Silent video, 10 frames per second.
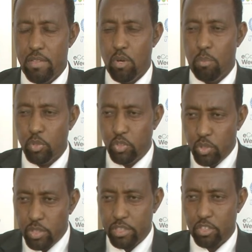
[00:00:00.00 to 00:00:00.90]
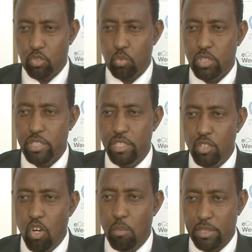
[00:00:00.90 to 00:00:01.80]
the opportunities which
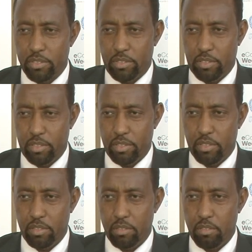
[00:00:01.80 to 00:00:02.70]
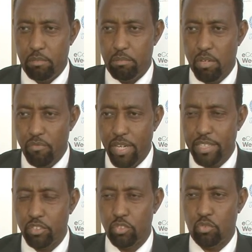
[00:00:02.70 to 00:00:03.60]
e-commerce
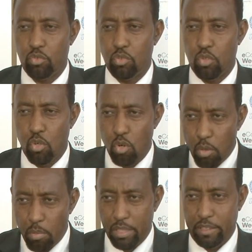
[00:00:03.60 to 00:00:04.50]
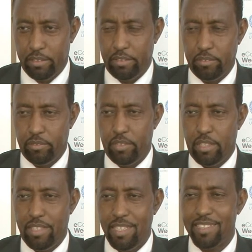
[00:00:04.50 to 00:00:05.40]
provides globally
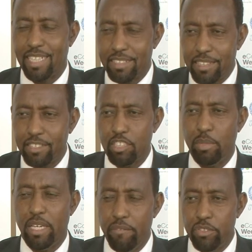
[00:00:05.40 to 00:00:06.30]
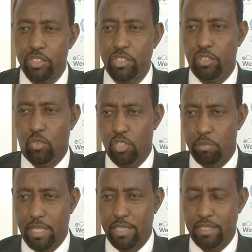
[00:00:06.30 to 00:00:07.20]
is accessed by every citizen on this
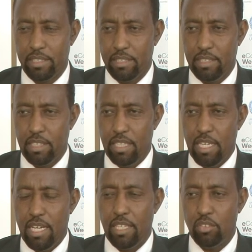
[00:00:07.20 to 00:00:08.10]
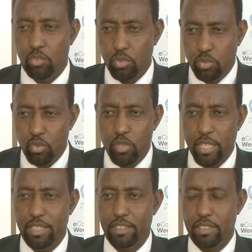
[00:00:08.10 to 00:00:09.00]
planet. And to do
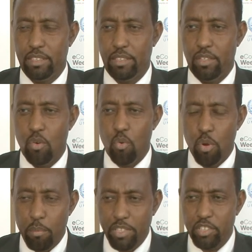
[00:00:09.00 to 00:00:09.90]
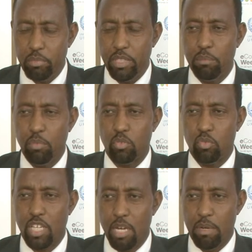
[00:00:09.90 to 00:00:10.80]
that, we must be able
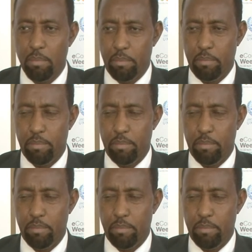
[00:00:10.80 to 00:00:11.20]
to come up